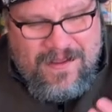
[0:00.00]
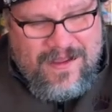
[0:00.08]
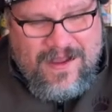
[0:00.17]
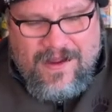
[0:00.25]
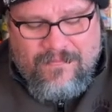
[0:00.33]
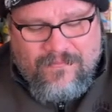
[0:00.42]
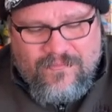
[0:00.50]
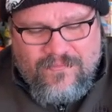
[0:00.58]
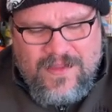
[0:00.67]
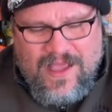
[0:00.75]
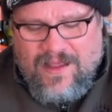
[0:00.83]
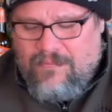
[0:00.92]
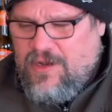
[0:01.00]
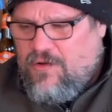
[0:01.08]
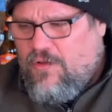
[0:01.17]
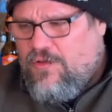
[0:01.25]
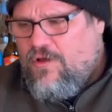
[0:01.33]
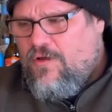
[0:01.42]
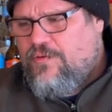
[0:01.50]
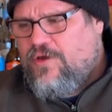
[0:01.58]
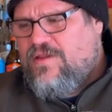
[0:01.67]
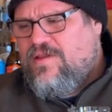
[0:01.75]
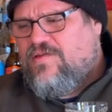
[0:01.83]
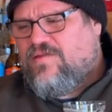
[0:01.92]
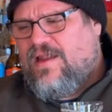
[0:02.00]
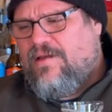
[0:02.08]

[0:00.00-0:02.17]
Um, yeah, I mean, all in all, pretty decent.